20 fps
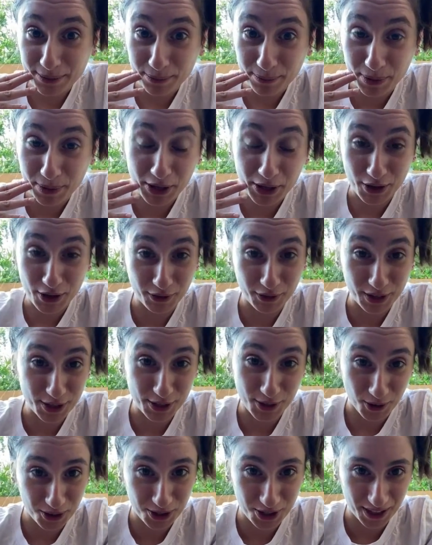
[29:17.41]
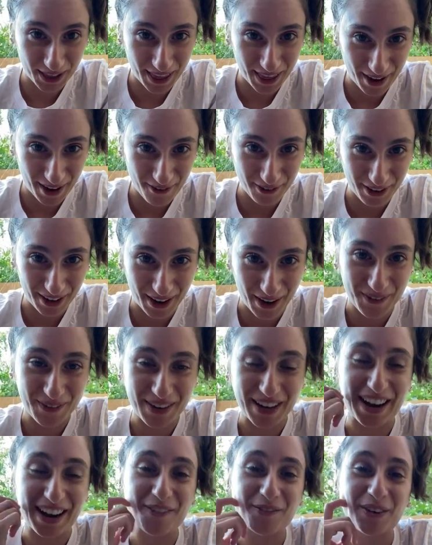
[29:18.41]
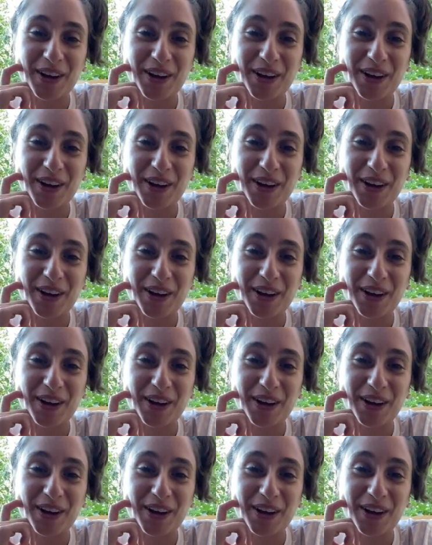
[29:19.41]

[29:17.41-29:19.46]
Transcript: because of the social life in Armenia,